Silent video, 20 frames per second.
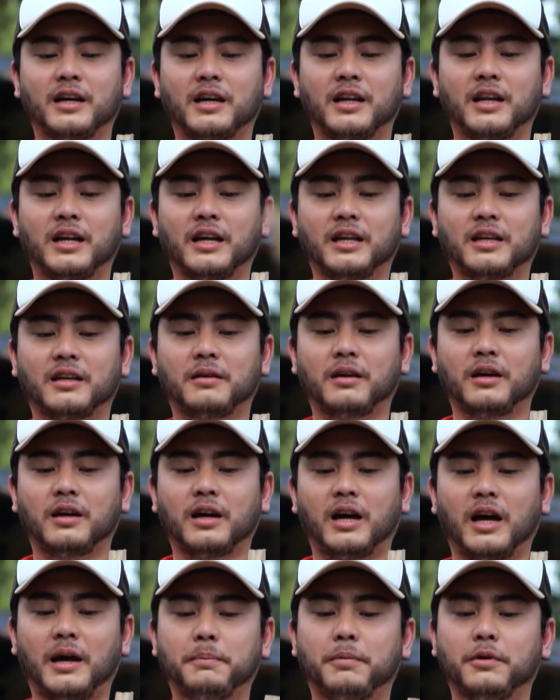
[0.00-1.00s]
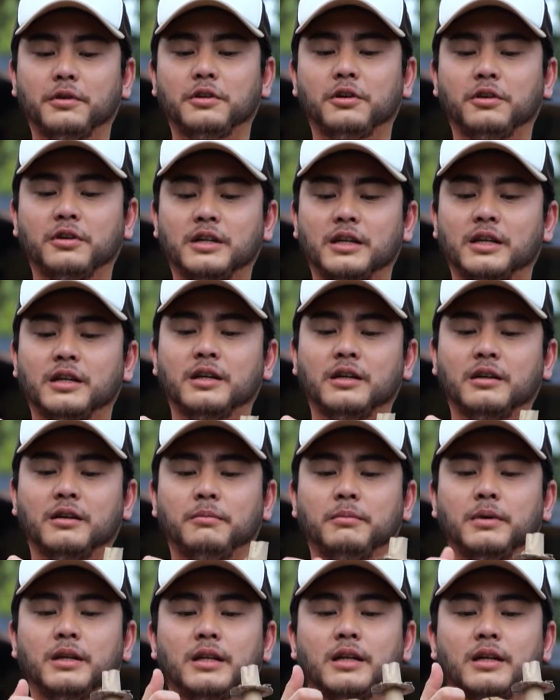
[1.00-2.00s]
I potong here
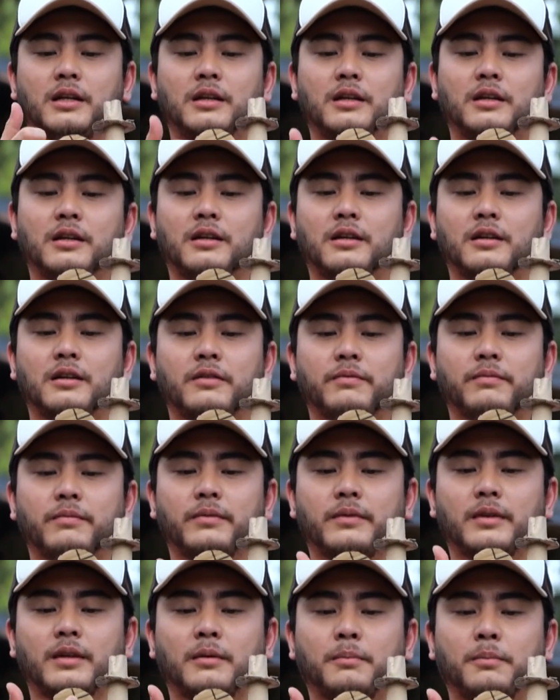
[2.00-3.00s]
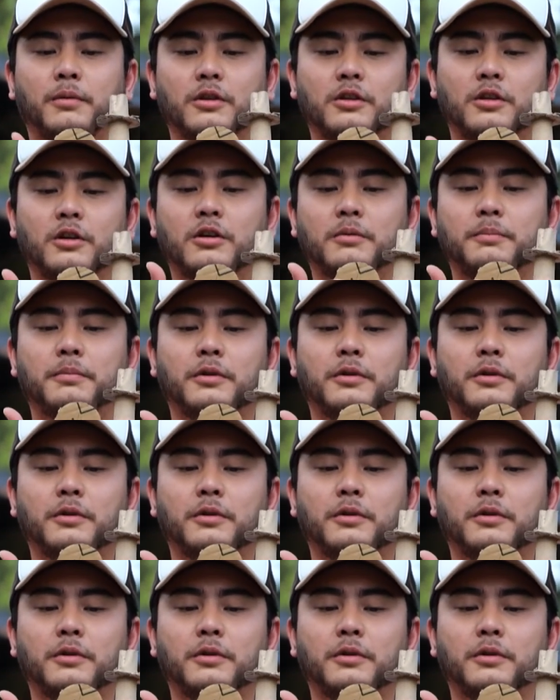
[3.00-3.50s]
middle. Mm-hmm. Potong.